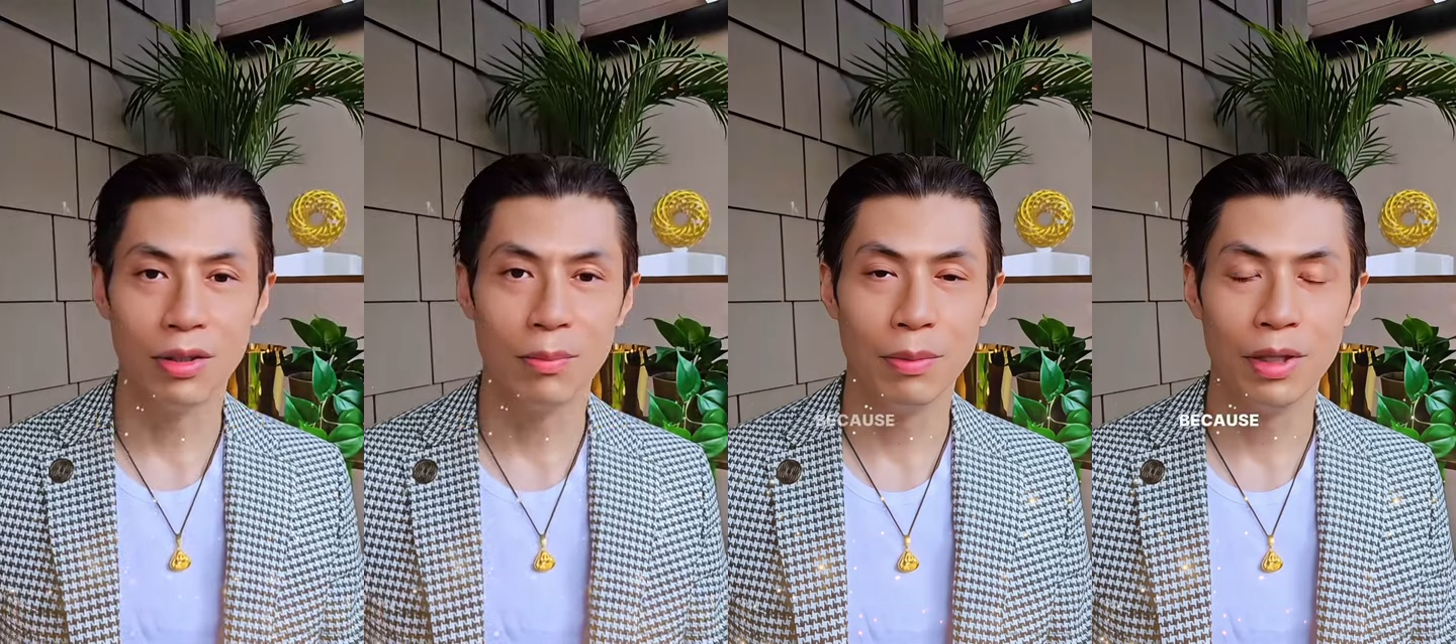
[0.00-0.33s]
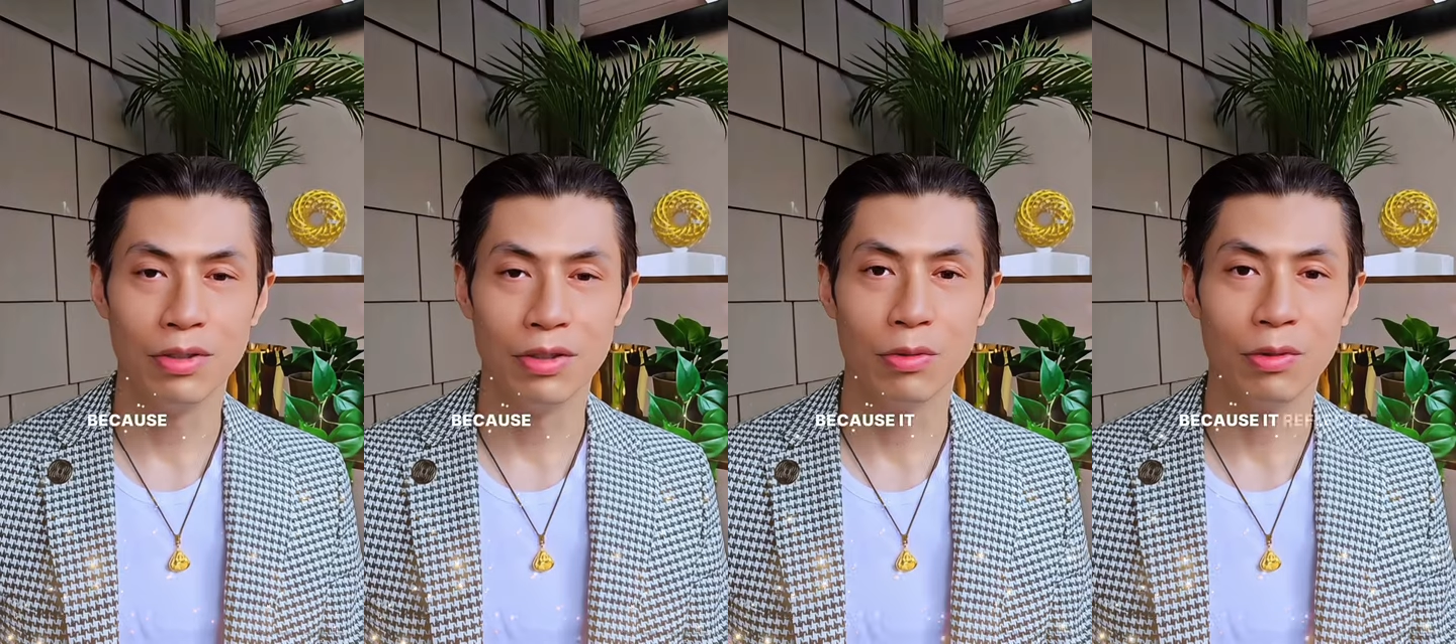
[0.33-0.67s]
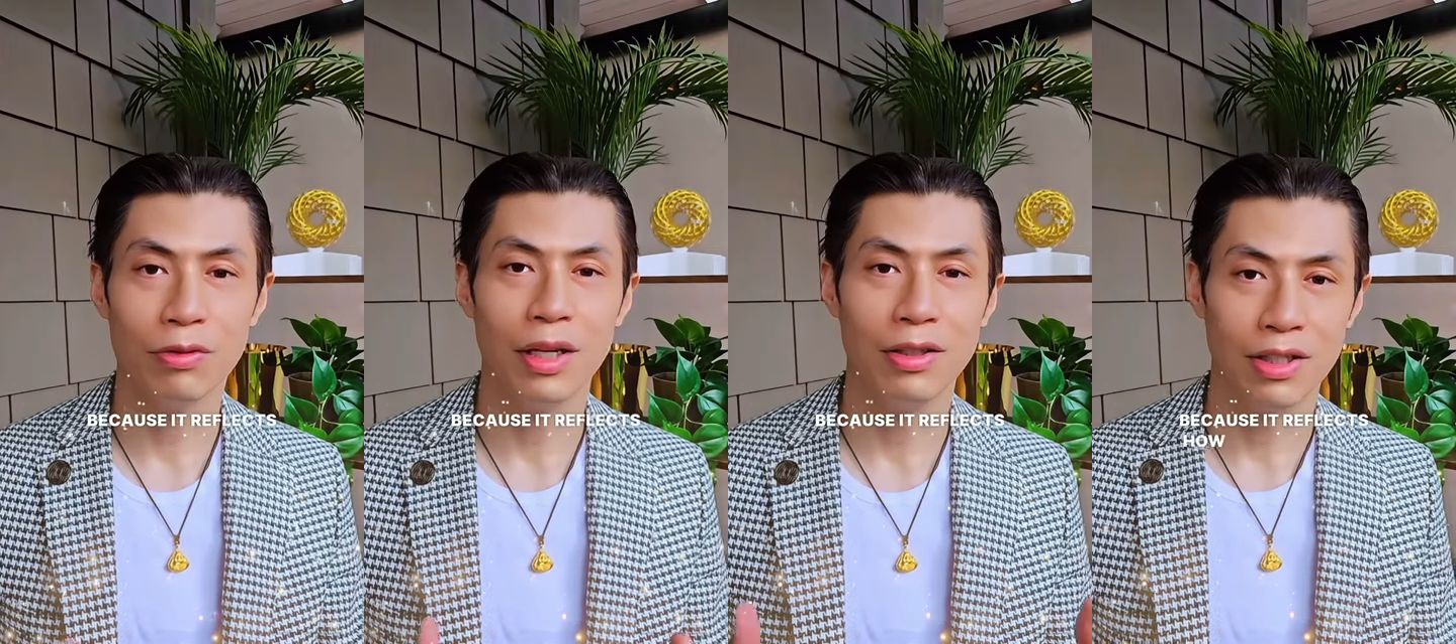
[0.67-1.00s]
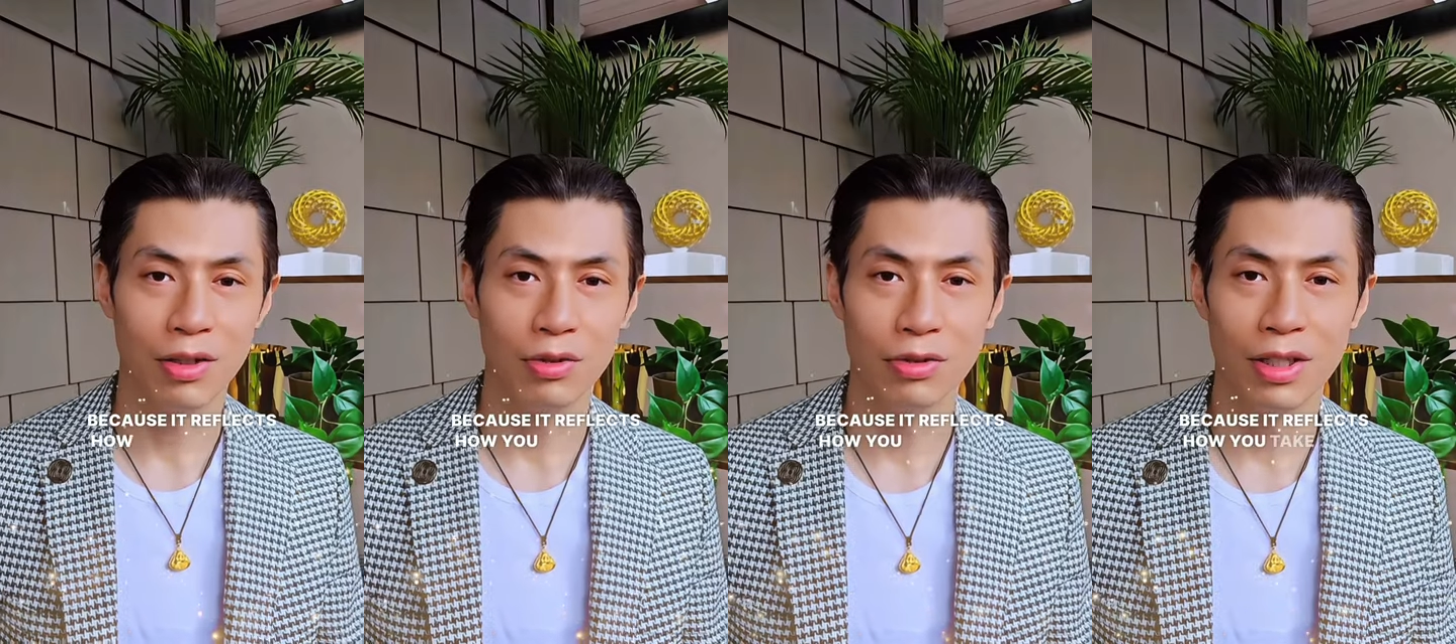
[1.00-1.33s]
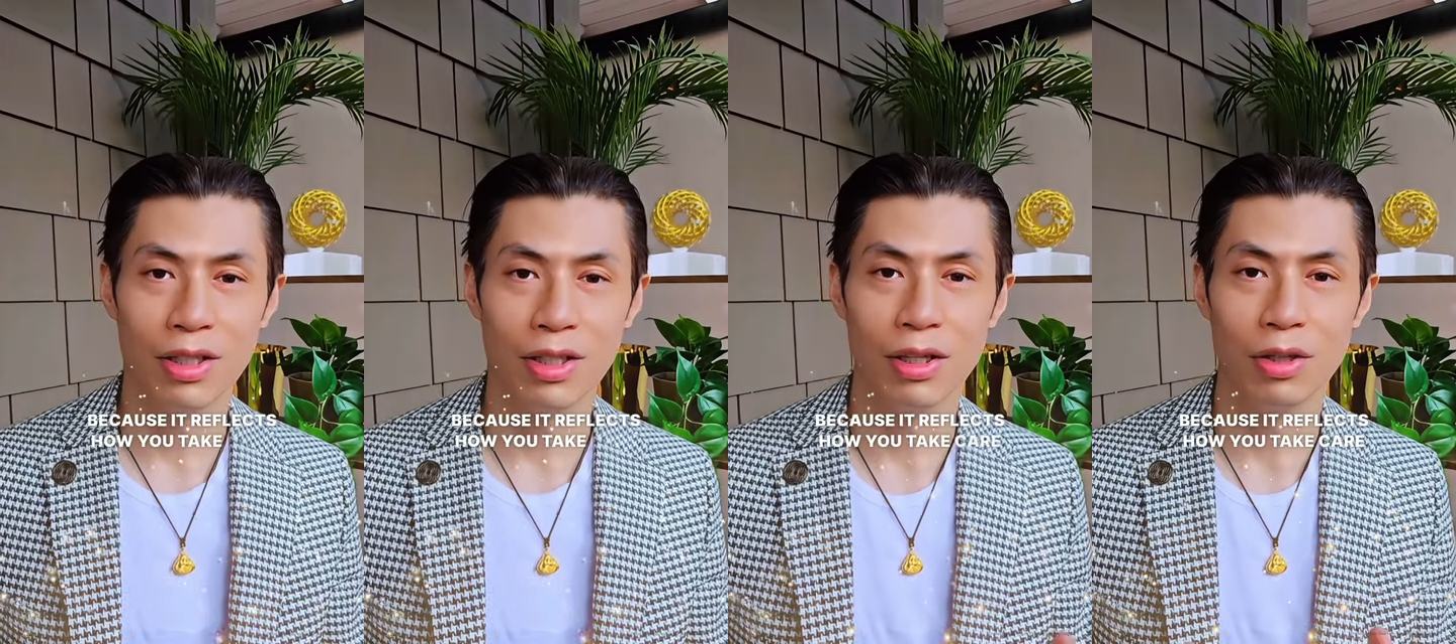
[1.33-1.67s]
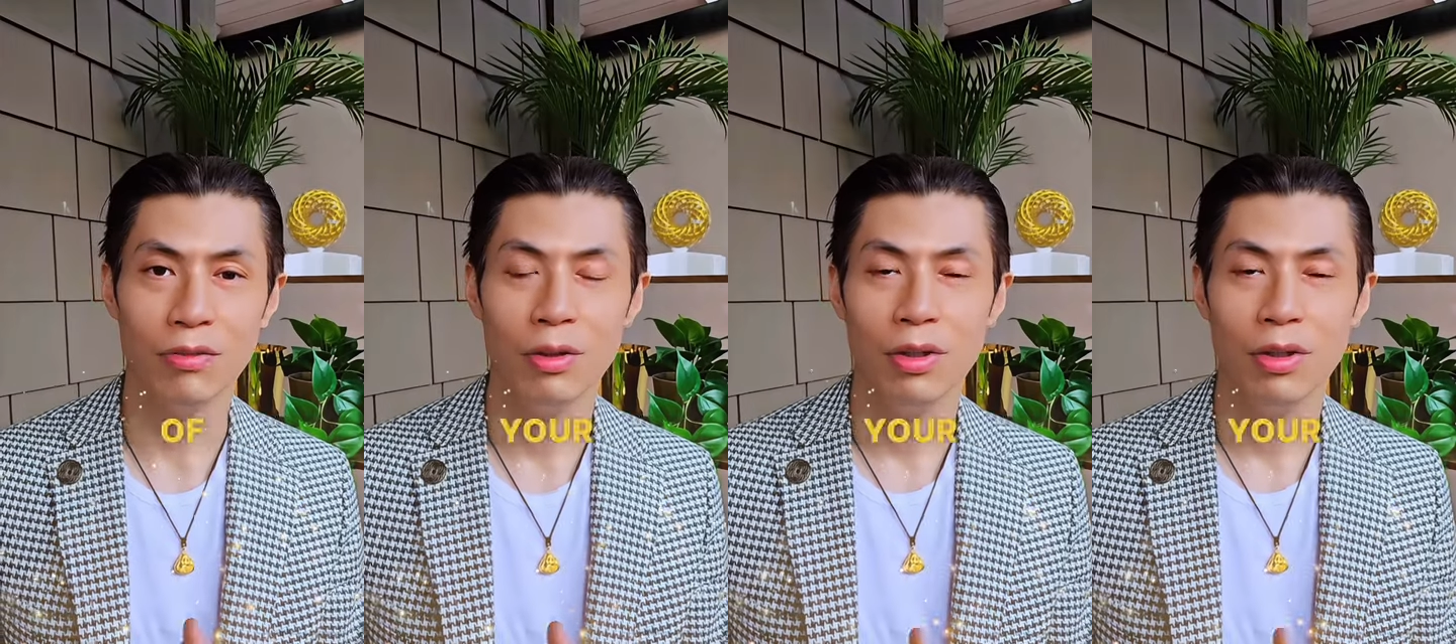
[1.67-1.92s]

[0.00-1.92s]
because it reflects how you take care of your